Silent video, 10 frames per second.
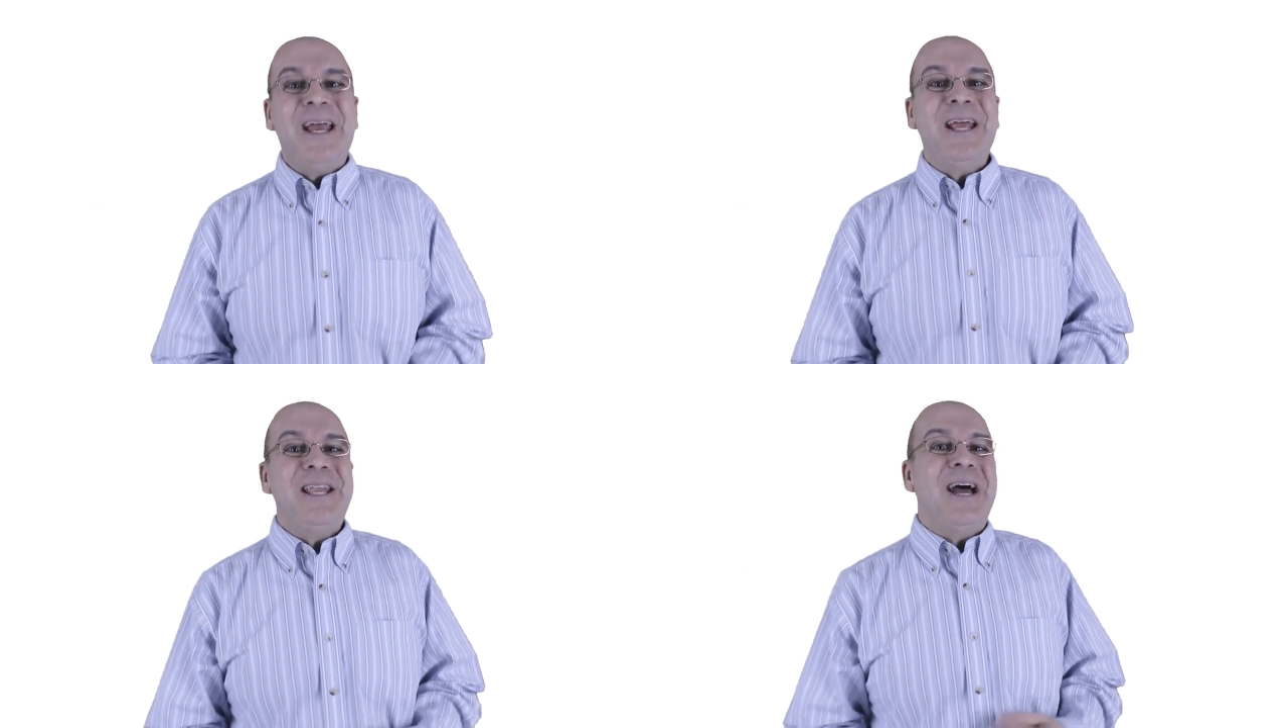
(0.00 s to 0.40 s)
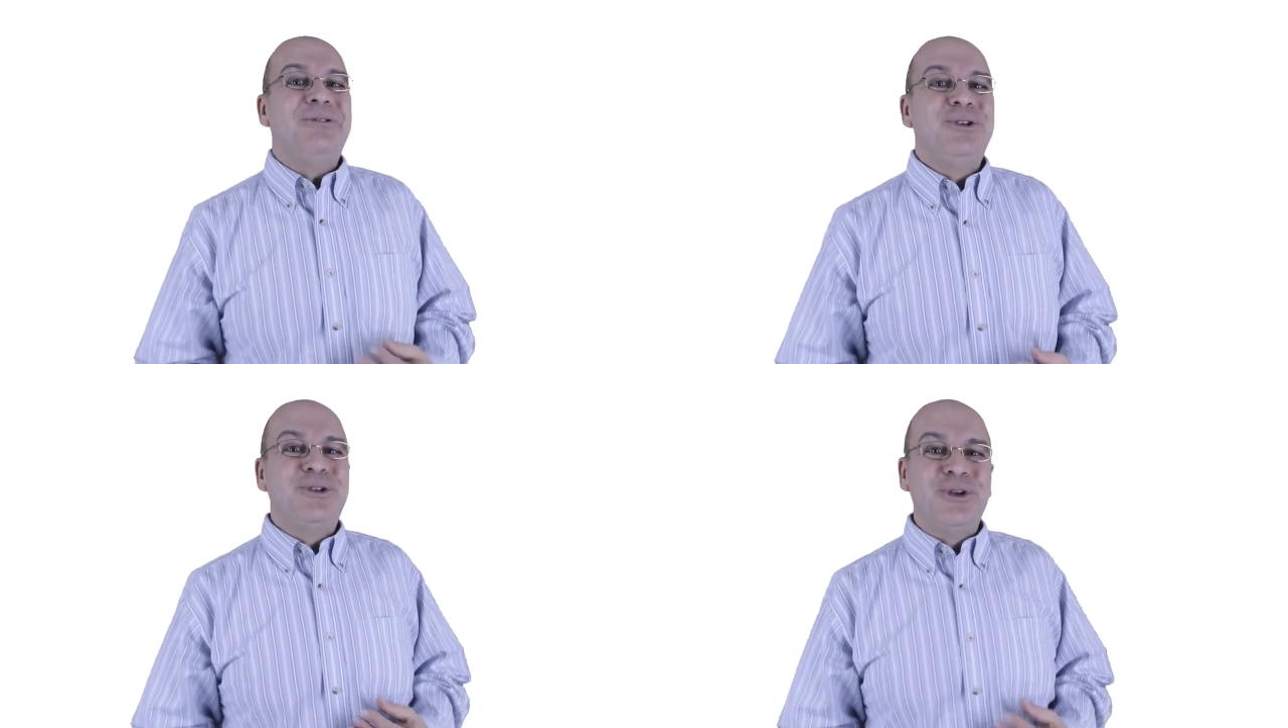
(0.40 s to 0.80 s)
and now
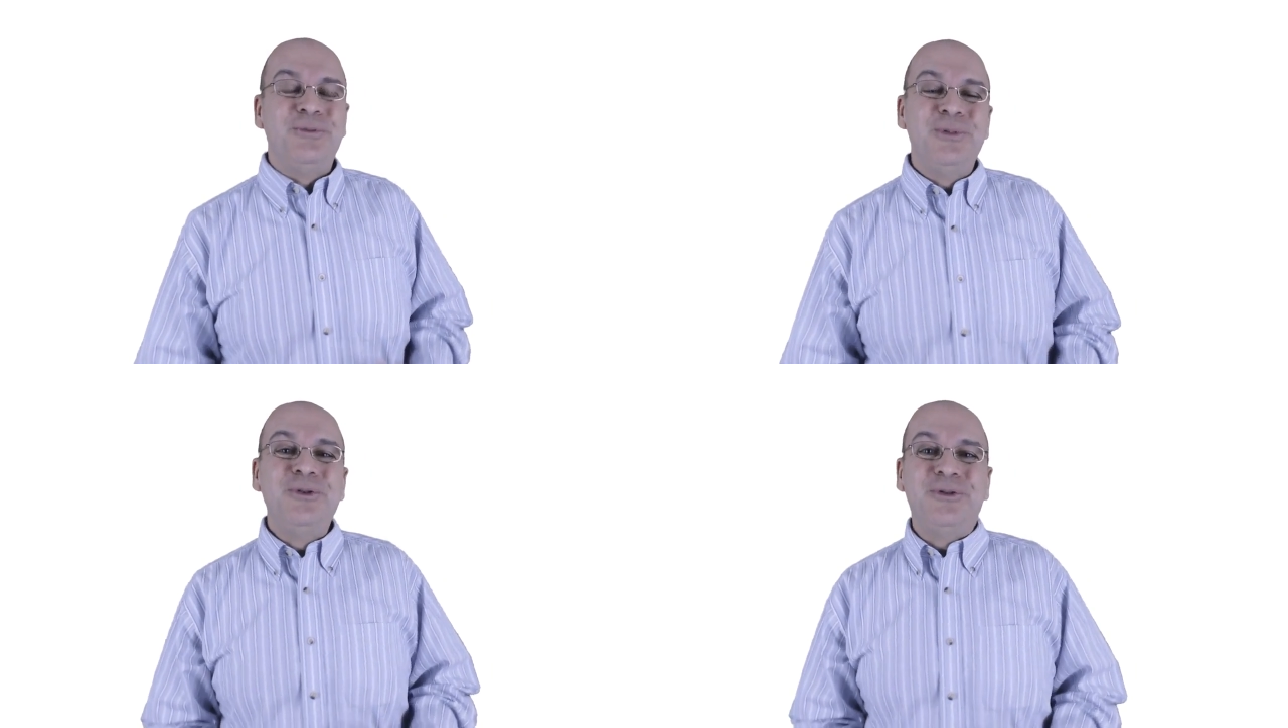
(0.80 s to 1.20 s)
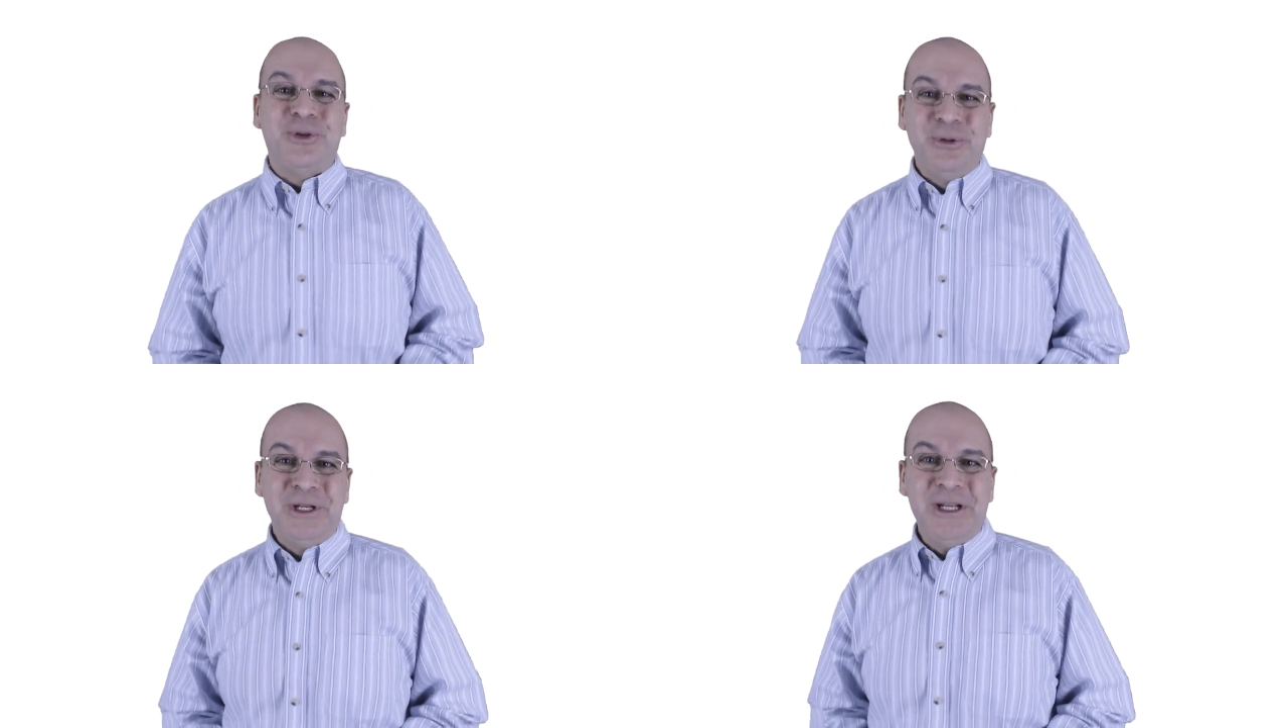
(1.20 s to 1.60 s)
you should move
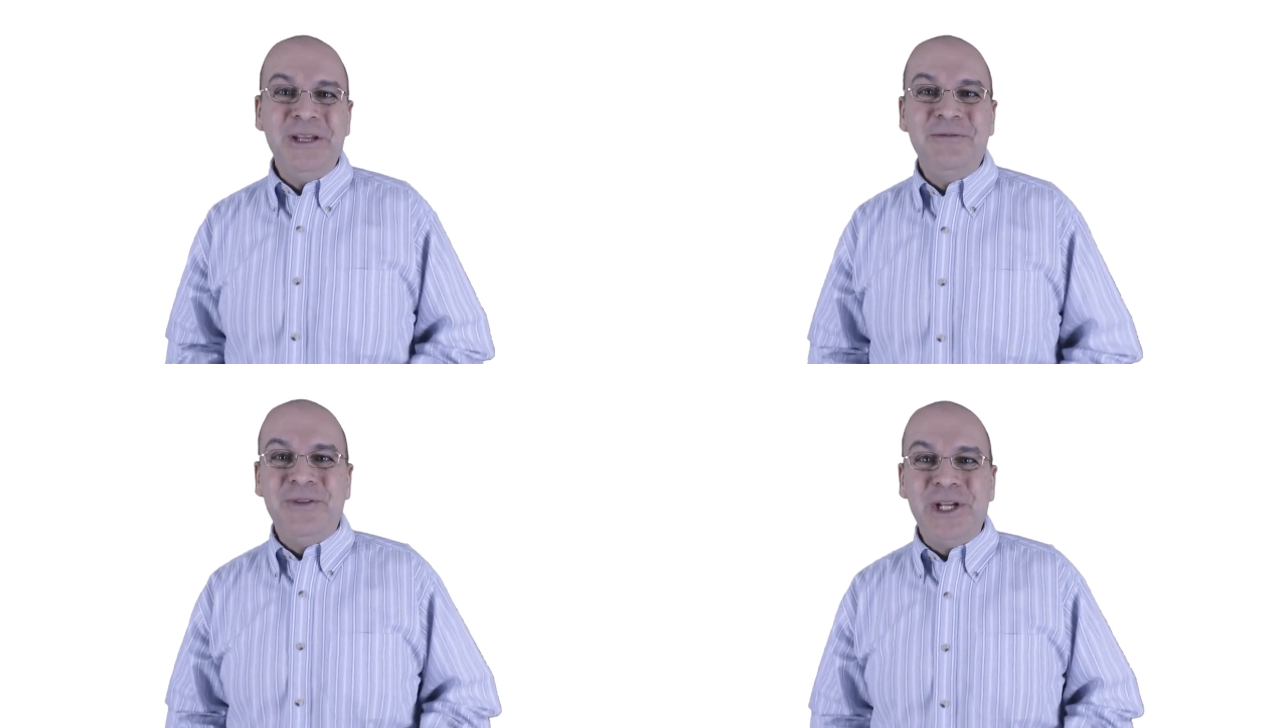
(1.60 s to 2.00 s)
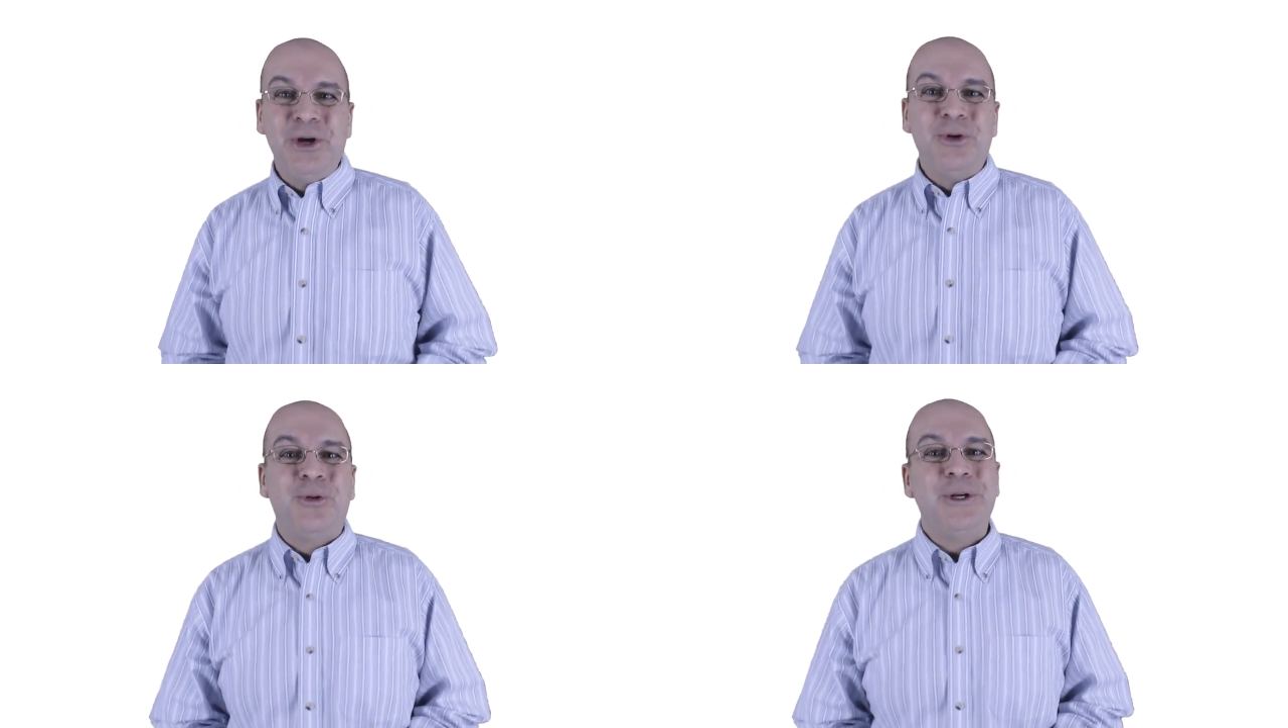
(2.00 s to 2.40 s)
to an
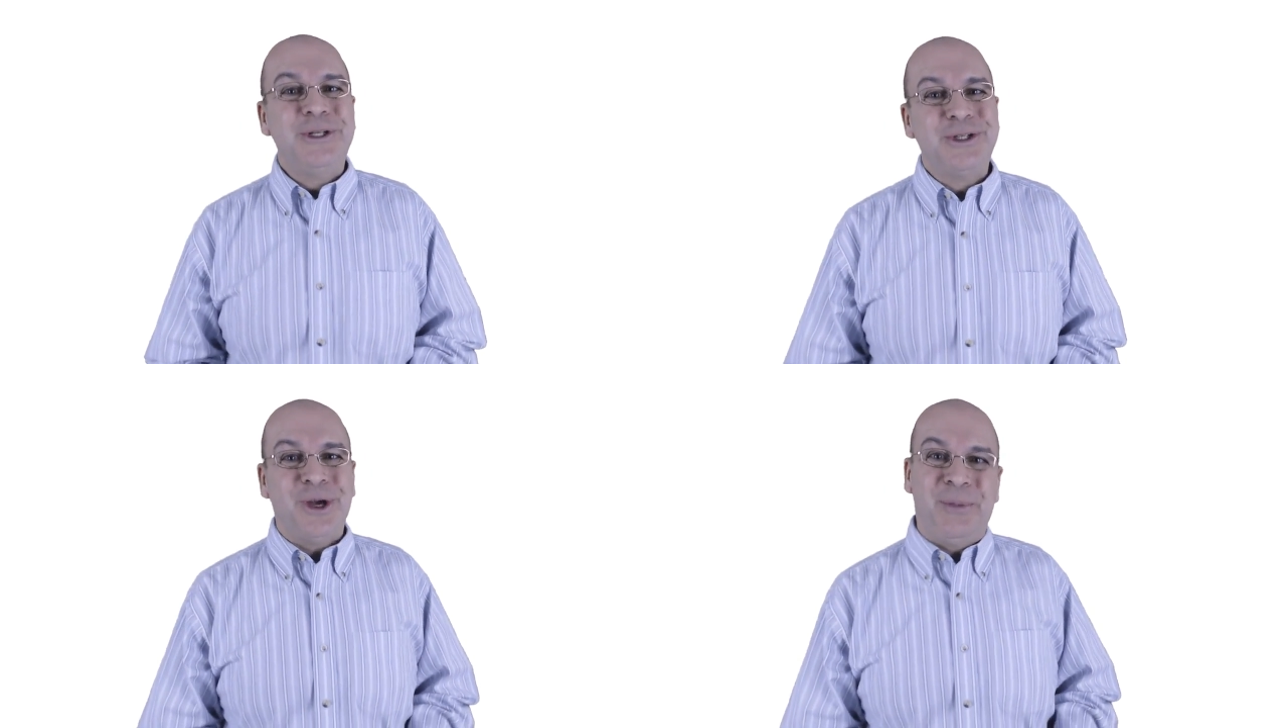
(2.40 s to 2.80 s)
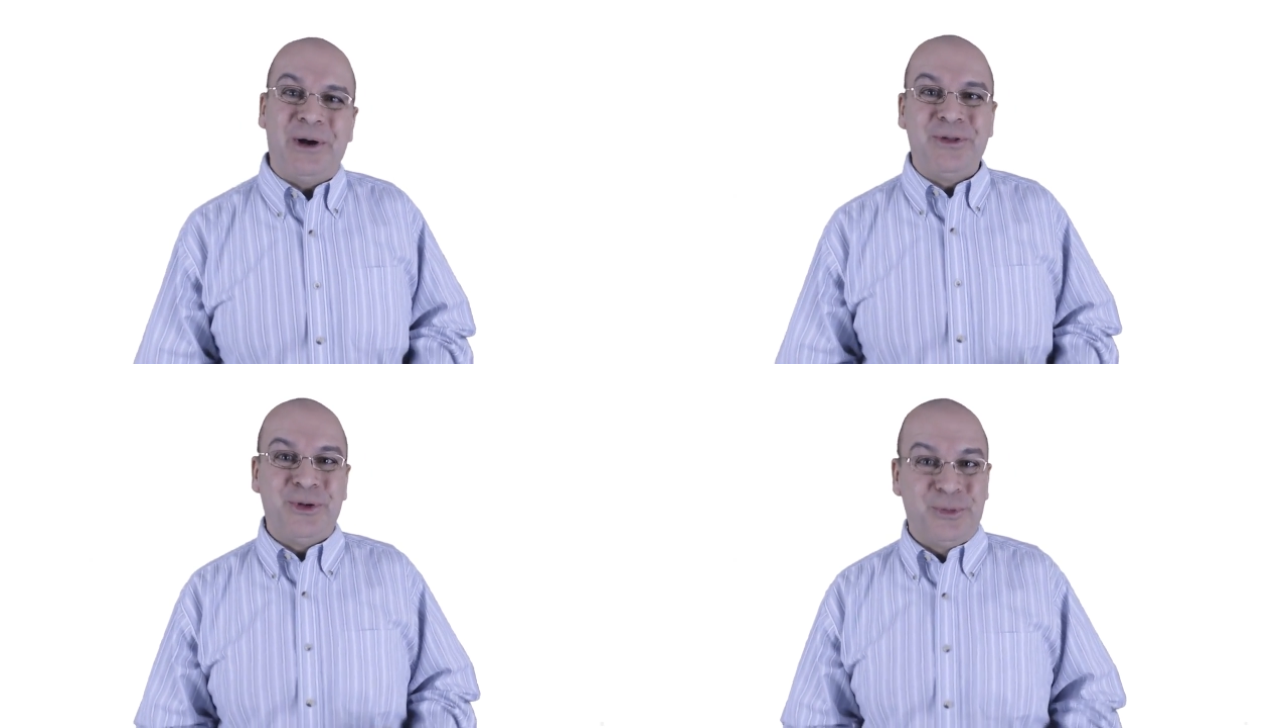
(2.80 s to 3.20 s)
in-video quiz
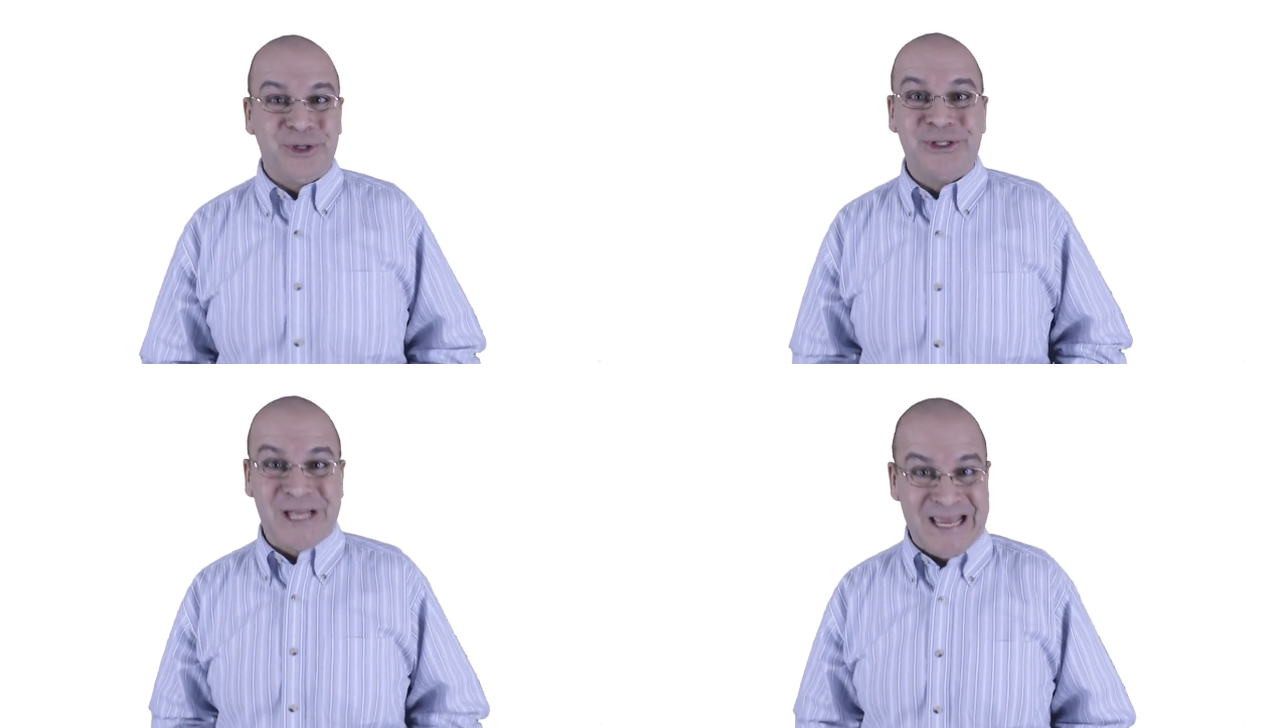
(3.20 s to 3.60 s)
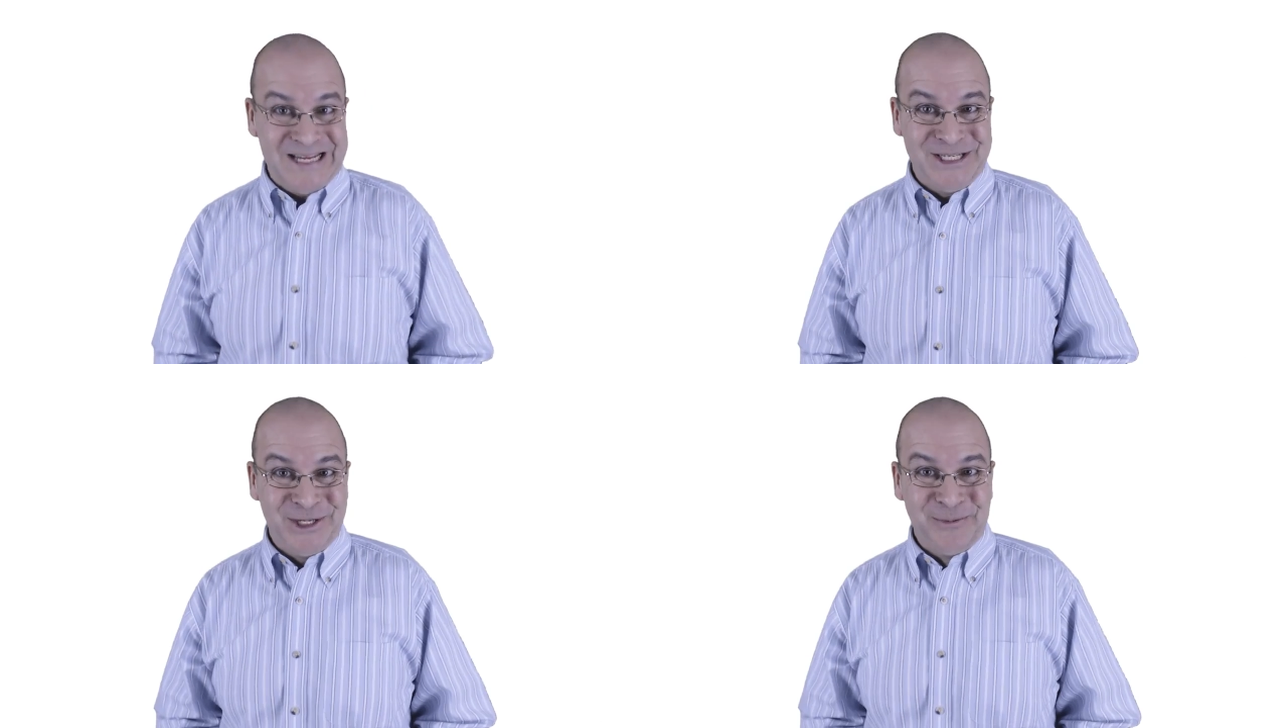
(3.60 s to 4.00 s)
about the worst
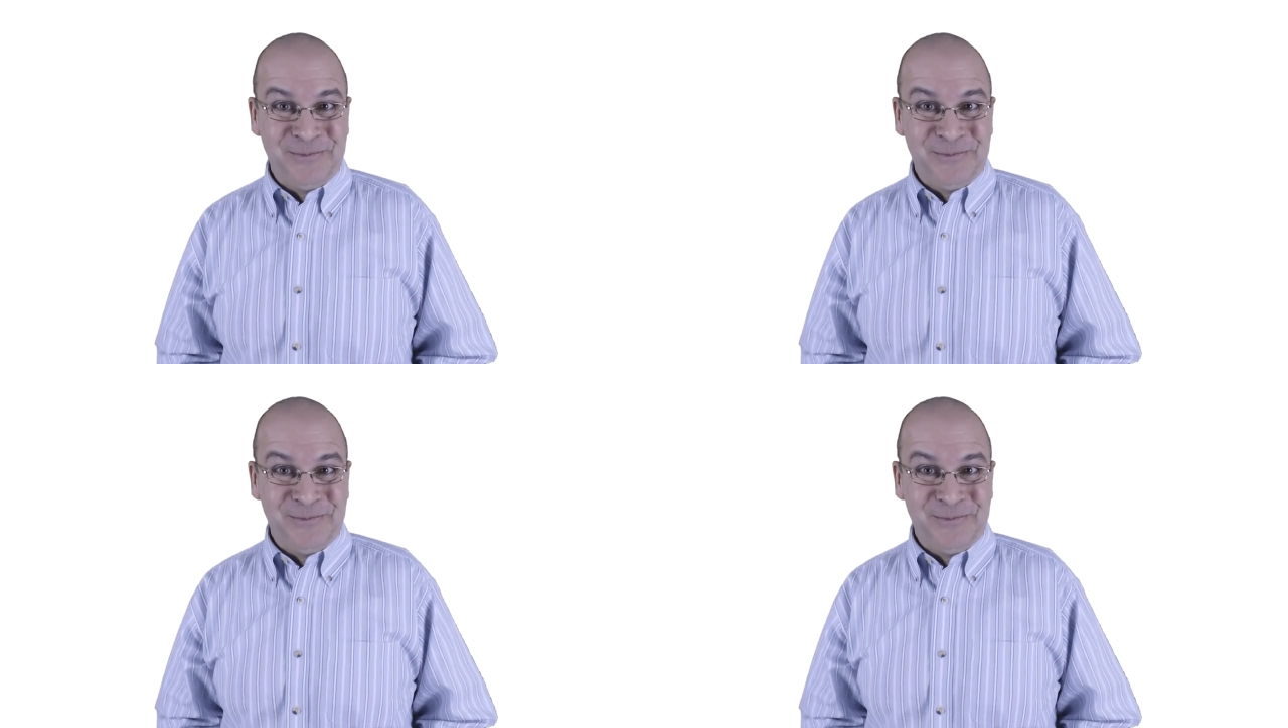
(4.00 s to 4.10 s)
case.